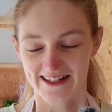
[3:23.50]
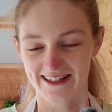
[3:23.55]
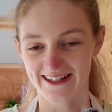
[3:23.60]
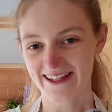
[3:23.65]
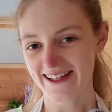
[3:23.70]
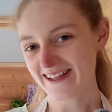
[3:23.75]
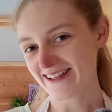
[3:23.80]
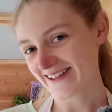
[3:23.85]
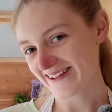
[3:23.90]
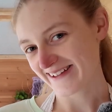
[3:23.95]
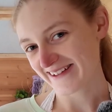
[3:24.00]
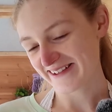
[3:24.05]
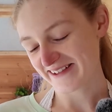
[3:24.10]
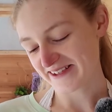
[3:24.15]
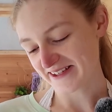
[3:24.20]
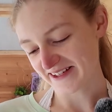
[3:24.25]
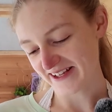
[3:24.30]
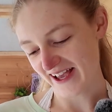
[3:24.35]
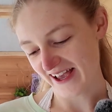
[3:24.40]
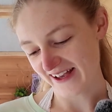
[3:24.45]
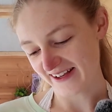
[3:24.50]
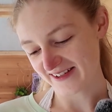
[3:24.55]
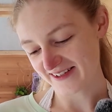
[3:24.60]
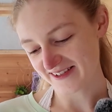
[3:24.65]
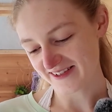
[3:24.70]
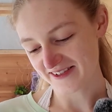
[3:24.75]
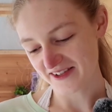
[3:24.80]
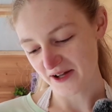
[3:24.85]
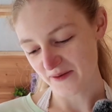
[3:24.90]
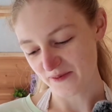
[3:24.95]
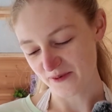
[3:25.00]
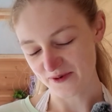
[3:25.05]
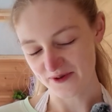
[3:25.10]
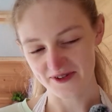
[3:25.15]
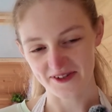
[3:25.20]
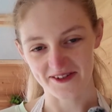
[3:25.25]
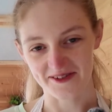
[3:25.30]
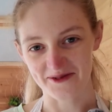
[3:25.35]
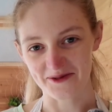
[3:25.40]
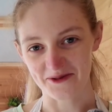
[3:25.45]
Snubbull is
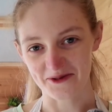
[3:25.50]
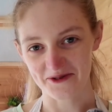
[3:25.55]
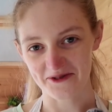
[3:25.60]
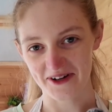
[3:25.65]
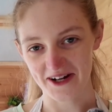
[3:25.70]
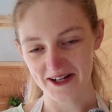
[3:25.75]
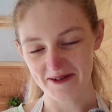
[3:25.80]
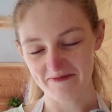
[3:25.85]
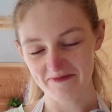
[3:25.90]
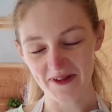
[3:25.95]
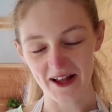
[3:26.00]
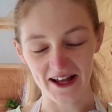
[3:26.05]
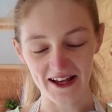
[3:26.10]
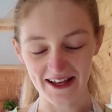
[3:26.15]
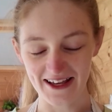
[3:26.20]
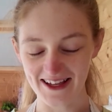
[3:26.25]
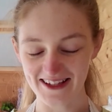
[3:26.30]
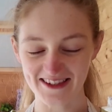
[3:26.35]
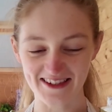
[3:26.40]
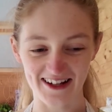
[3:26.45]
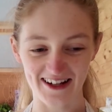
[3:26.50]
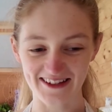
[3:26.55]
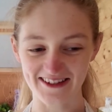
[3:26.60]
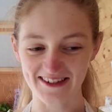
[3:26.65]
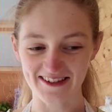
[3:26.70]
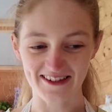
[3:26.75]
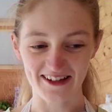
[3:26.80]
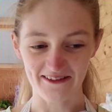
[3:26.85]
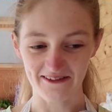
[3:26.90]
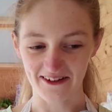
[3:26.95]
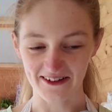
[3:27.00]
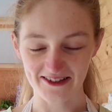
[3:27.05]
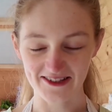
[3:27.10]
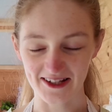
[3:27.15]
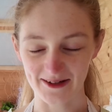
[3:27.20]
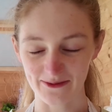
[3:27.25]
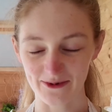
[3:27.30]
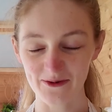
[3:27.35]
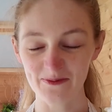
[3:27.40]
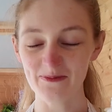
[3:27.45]
just not great. I just don't like
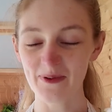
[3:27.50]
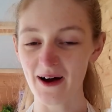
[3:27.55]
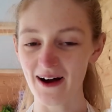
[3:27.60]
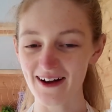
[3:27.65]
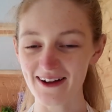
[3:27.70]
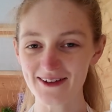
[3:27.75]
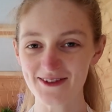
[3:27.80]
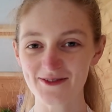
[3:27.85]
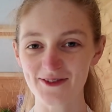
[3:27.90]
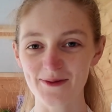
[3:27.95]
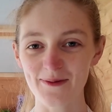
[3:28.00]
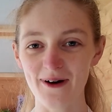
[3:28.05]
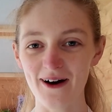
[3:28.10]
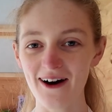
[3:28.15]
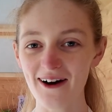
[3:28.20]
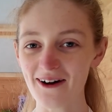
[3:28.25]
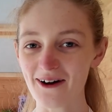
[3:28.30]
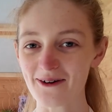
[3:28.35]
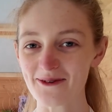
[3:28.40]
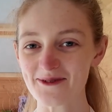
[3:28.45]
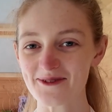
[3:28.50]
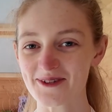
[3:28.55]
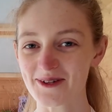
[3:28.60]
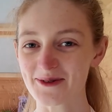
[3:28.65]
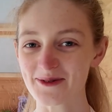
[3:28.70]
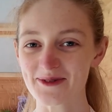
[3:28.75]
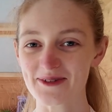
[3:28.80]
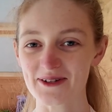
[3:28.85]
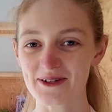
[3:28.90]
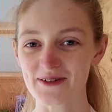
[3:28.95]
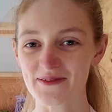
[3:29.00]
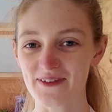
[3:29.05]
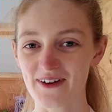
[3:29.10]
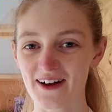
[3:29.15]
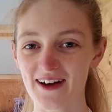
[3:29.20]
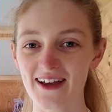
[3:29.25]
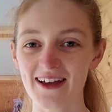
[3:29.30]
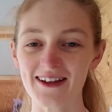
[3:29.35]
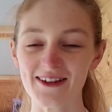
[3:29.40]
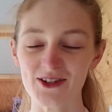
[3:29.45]
Snubbull, but it's from Heart Gold Soul
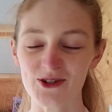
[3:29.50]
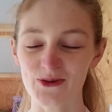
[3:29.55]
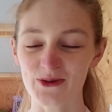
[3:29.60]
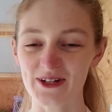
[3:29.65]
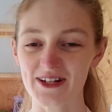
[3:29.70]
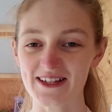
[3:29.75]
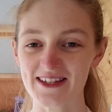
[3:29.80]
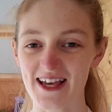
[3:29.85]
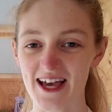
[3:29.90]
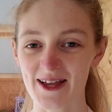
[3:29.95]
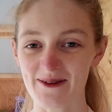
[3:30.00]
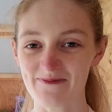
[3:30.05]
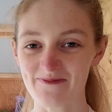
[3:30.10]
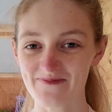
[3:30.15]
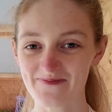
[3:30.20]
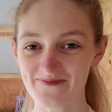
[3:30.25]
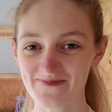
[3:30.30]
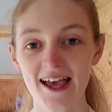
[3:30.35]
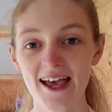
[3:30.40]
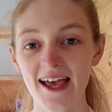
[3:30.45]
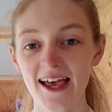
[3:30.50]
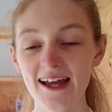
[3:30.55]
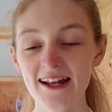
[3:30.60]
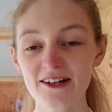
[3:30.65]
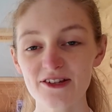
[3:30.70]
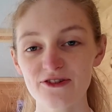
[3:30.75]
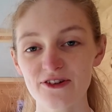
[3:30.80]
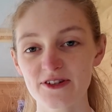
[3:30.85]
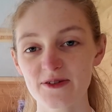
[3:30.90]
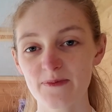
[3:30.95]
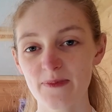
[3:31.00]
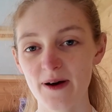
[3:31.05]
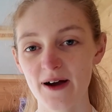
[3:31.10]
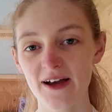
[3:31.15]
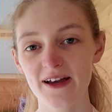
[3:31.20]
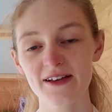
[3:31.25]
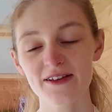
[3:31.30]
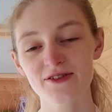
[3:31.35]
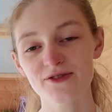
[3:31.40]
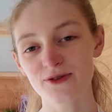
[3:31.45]
Silver in 2010. Illustrated
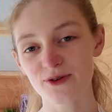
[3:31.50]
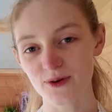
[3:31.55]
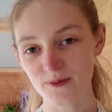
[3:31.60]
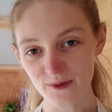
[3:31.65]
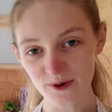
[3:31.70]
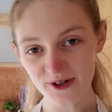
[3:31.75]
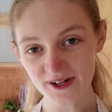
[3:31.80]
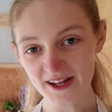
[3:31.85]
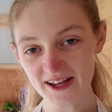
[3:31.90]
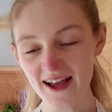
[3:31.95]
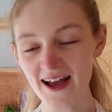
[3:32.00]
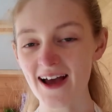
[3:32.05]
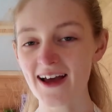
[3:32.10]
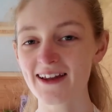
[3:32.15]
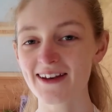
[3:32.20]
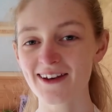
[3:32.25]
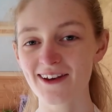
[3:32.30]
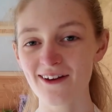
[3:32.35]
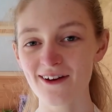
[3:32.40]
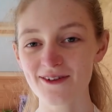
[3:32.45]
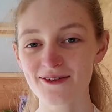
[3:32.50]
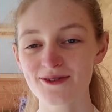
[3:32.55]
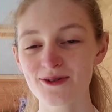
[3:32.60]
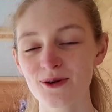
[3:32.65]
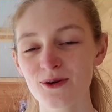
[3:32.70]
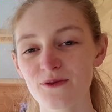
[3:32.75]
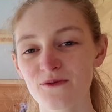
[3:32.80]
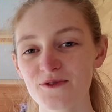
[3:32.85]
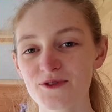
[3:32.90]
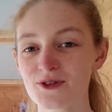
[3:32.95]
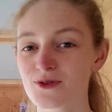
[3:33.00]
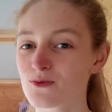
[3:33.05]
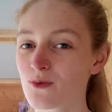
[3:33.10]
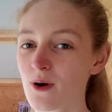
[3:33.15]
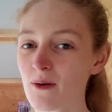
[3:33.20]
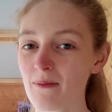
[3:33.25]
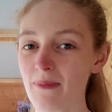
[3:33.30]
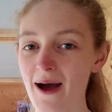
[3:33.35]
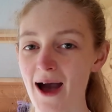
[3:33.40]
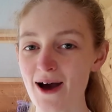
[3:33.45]
by Sugimori, and last sold for just
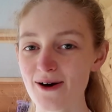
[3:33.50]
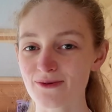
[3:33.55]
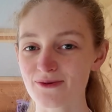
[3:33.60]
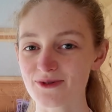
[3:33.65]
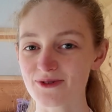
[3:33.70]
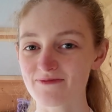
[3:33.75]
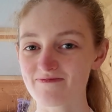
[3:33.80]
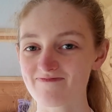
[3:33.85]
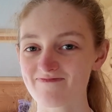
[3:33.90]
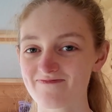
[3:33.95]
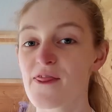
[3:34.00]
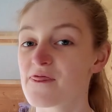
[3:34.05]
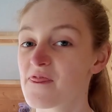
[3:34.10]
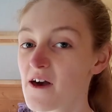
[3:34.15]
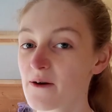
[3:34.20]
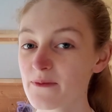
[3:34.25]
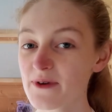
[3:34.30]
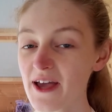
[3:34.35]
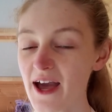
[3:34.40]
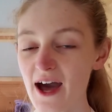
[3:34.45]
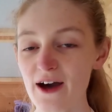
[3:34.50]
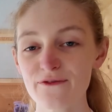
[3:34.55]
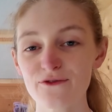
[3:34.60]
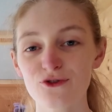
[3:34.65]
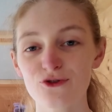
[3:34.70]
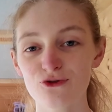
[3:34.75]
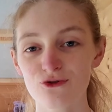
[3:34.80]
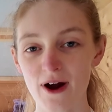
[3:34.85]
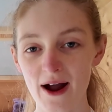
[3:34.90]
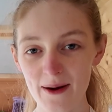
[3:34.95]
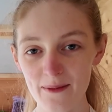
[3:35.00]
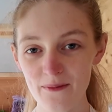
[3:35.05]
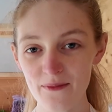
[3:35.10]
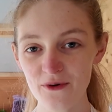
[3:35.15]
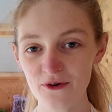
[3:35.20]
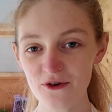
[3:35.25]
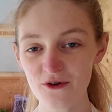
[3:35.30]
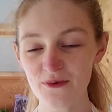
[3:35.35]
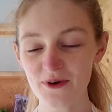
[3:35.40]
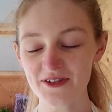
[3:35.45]
£1. Then we have
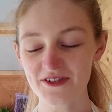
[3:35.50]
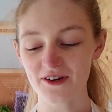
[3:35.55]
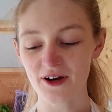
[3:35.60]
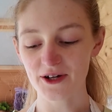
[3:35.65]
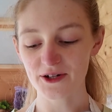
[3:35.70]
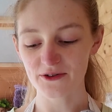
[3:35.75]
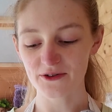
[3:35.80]
Gramble, which